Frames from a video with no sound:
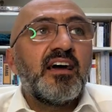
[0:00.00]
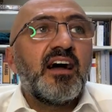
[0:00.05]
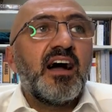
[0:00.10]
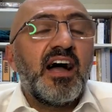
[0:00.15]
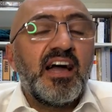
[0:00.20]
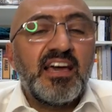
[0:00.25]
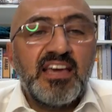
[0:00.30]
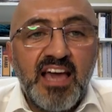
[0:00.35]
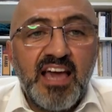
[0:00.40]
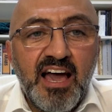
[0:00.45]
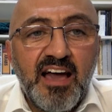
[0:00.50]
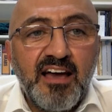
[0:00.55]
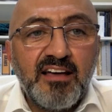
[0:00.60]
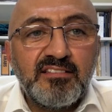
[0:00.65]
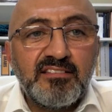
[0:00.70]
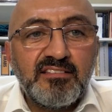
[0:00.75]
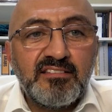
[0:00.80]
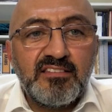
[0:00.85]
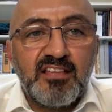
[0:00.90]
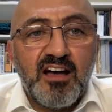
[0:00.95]
I
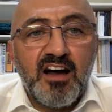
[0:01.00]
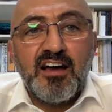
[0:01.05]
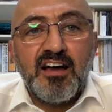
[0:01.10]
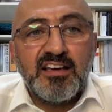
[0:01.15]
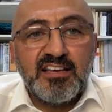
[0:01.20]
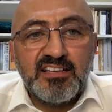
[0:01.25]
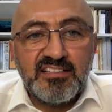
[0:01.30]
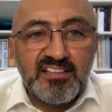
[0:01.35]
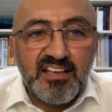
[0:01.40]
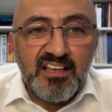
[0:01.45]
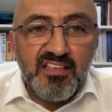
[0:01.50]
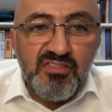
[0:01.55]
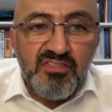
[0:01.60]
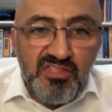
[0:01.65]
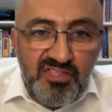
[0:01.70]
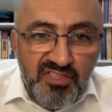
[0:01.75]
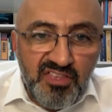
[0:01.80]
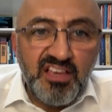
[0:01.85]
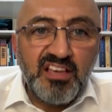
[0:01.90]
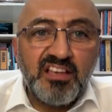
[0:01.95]
had died in
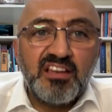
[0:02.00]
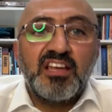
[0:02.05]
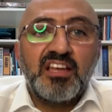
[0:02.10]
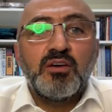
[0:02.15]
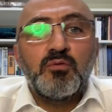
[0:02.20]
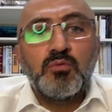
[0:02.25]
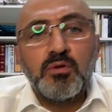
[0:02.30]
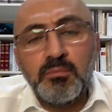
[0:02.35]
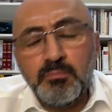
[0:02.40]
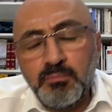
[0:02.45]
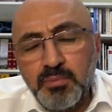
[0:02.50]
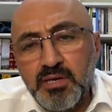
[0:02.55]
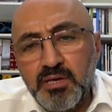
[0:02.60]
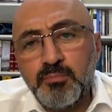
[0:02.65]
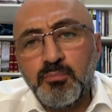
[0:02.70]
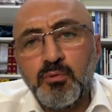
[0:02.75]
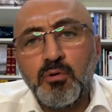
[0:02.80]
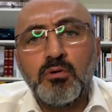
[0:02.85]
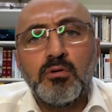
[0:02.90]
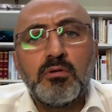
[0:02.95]
theory when
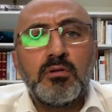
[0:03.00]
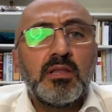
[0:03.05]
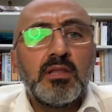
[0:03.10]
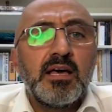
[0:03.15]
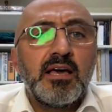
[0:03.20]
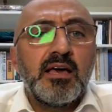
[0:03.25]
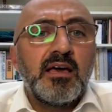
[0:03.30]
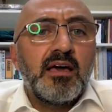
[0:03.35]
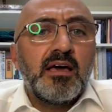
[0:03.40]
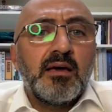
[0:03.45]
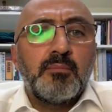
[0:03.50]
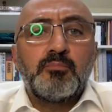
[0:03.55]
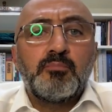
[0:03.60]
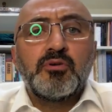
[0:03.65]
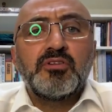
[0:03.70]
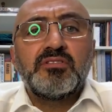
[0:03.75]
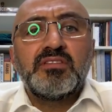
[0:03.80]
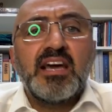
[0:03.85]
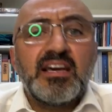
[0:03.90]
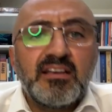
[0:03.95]
people
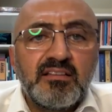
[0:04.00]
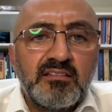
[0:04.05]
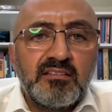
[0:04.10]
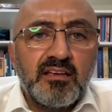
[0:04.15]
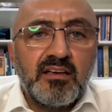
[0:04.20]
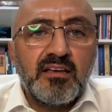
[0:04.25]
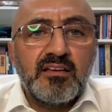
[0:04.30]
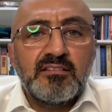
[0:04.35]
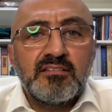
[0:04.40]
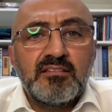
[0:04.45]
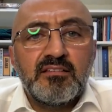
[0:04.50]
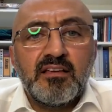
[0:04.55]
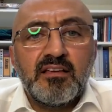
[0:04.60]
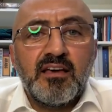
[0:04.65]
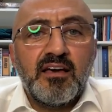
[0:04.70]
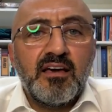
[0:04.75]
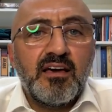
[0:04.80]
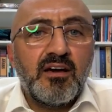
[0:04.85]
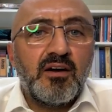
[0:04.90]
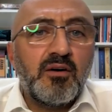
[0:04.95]
predicted
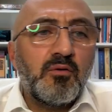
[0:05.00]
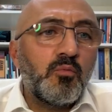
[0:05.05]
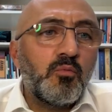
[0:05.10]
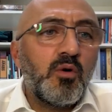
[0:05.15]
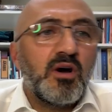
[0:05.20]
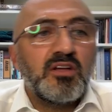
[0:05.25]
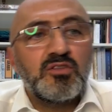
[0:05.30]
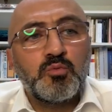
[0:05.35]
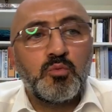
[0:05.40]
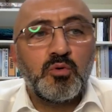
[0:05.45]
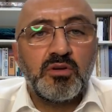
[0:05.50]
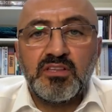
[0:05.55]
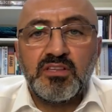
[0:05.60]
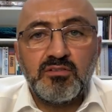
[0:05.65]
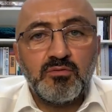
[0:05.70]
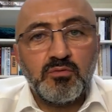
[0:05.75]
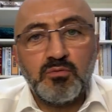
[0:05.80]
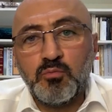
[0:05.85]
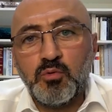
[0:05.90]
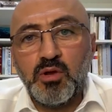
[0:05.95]
what
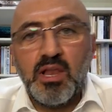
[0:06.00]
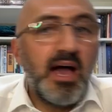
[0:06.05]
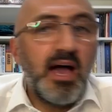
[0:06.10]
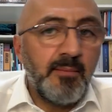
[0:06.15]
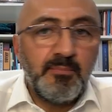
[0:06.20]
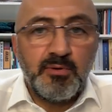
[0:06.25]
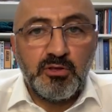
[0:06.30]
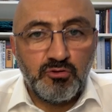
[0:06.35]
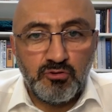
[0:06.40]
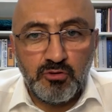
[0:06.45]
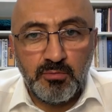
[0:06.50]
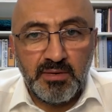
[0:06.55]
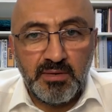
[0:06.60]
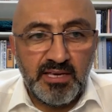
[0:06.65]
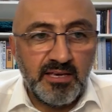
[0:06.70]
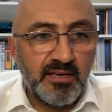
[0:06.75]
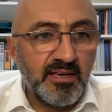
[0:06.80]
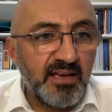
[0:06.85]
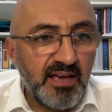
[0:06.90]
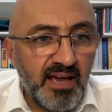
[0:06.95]
will happen to
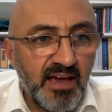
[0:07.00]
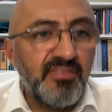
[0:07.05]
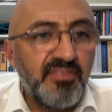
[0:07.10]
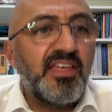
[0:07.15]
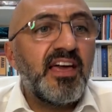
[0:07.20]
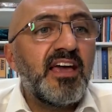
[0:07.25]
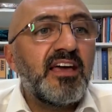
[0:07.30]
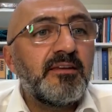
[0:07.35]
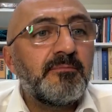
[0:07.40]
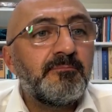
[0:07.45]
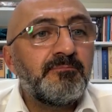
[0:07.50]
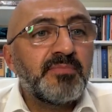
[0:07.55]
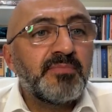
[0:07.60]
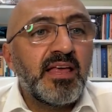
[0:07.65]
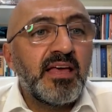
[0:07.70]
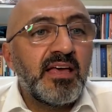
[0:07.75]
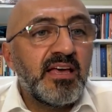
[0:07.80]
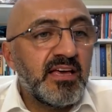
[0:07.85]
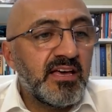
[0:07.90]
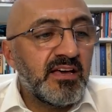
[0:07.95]
me. And then
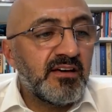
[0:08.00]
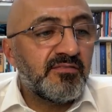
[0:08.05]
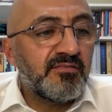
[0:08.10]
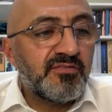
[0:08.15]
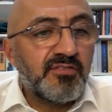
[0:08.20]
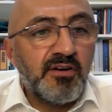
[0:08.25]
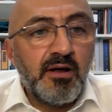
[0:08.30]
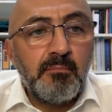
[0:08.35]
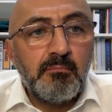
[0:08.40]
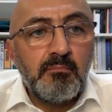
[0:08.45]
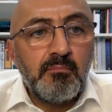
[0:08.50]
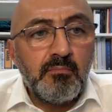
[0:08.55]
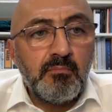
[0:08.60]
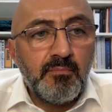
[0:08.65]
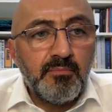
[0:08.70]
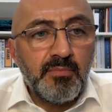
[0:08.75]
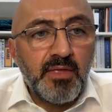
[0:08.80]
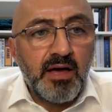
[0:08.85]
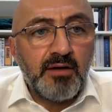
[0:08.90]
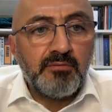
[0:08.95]
from
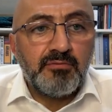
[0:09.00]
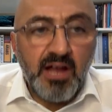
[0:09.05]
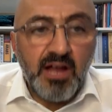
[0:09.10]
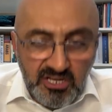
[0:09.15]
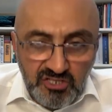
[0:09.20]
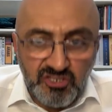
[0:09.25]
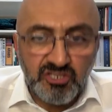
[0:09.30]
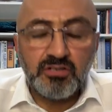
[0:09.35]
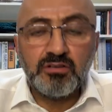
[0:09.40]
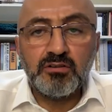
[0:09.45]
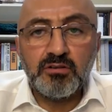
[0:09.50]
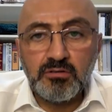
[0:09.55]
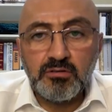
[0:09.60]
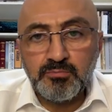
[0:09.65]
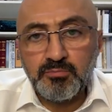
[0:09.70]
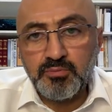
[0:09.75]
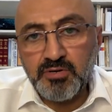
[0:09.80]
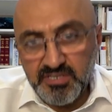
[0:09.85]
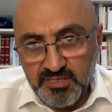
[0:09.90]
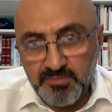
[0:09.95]
a
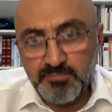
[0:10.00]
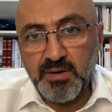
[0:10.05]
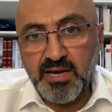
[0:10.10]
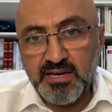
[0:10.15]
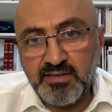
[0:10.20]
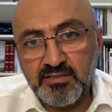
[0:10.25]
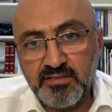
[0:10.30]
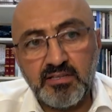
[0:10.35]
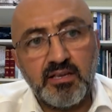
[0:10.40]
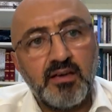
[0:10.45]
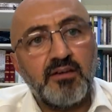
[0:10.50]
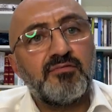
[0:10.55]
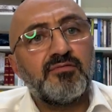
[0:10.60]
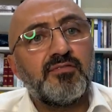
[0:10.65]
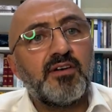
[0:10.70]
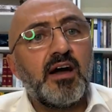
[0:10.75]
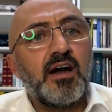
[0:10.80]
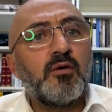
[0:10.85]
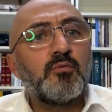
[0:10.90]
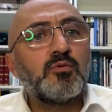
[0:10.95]
rational perspective,
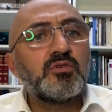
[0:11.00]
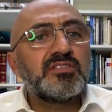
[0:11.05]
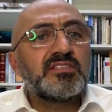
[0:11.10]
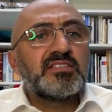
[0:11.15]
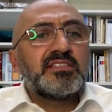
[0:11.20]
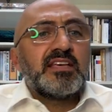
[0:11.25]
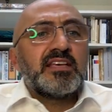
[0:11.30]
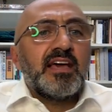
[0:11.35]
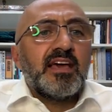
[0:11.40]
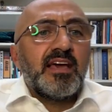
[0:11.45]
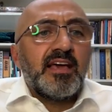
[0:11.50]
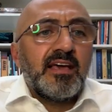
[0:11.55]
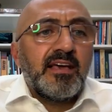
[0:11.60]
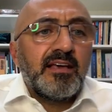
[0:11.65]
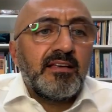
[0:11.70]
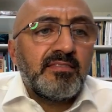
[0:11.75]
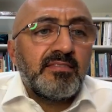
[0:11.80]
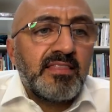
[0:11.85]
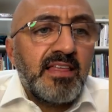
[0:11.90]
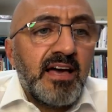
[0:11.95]
I would
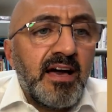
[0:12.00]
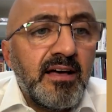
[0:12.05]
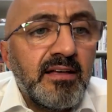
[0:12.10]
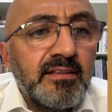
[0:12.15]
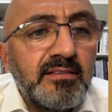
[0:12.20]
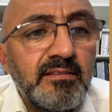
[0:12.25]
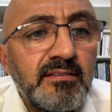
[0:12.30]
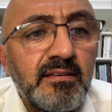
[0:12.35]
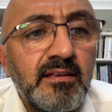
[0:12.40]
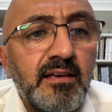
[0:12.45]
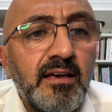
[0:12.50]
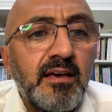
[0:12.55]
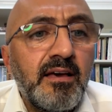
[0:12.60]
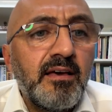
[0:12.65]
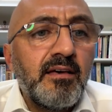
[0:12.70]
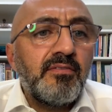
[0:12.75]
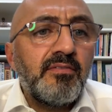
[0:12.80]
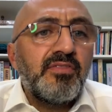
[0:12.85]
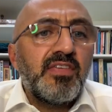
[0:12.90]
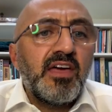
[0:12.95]
say that
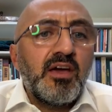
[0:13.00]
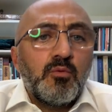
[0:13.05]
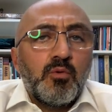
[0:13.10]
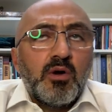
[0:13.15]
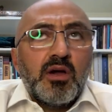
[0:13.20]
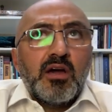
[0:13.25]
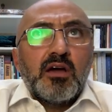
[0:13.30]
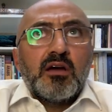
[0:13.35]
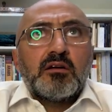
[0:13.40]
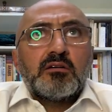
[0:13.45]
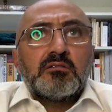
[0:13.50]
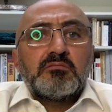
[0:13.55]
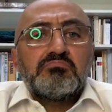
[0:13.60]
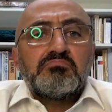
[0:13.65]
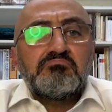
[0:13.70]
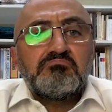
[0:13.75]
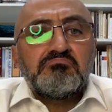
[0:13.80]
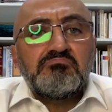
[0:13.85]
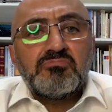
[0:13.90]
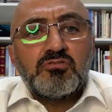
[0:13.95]
they were
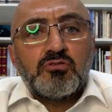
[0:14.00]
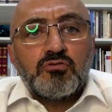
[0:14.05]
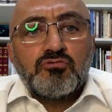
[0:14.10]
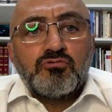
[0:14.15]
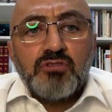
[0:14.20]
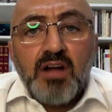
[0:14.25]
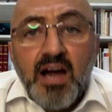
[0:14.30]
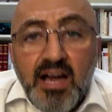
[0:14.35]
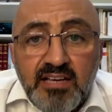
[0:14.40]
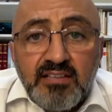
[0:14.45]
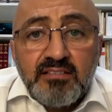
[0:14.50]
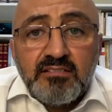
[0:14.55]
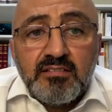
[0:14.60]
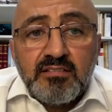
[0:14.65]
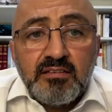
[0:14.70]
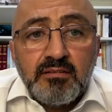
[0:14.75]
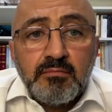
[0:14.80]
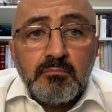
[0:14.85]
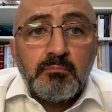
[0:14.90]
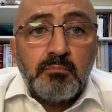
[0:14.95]
right,
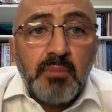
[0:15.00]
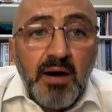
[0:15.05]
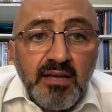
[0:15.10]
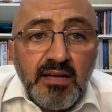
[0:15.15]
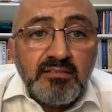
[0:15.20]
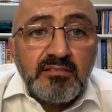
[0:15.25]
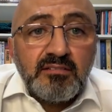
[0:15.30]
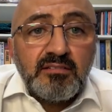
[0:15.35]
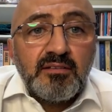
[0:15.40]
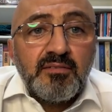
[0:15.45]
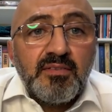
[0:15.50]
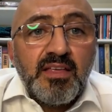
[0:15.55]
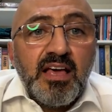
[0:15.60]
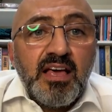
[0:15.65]
but